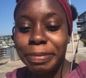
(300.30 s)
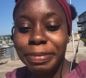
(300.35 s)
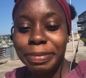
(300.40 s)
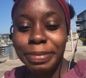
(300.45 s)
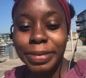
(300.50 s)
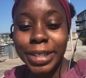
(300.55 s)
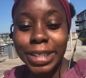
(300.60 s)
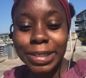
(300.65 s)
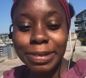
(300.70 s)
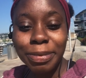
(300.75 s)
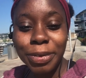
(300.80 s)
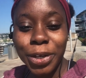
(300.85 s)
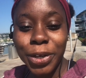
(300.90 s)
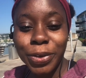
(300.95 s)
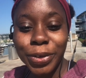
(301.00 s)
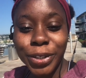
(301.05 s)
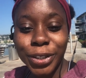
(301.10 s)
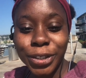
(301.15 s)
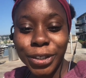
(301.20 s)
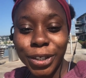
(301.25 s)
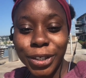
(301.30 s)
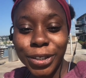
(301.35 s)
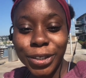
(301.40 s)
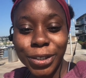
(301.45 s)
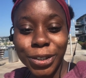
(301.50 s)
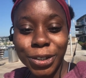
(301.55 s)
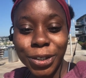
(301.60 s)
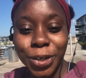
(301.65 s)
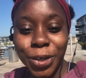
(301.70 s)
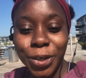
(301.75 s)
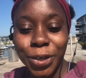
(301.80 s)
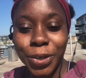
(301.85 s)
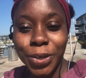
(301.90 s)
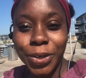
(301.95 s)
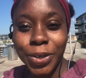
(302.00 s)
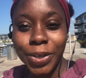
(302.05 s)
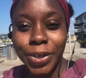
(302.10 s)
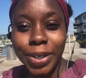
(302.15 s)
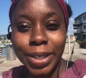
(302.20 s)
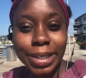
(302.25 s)
This video is just to show
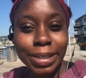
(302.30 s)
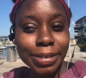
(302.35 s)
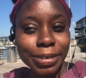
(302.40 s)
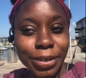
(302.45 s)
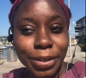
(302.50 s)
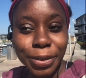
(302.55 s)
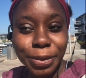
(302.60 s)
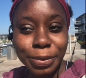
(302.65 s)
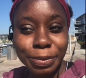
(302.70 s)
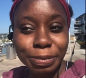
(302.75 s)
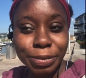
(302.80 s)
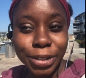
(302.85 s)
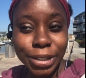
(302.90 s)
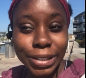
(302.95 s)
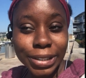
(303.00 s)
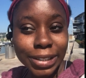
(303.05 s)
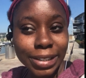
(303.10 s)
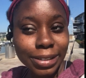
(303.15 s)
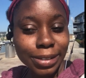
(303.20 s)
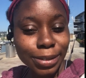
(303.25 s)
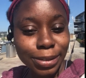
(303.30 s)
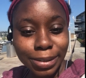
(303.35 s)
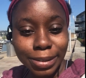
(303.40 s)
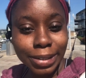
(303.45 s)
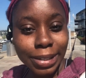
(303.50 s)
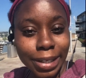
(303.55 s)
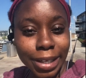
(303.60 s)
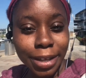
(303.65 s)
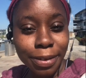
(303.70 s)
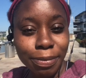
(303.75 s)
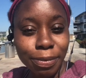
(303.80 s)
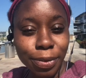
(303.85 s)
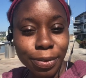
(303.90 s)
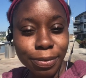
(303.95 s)
you, you know, just to give you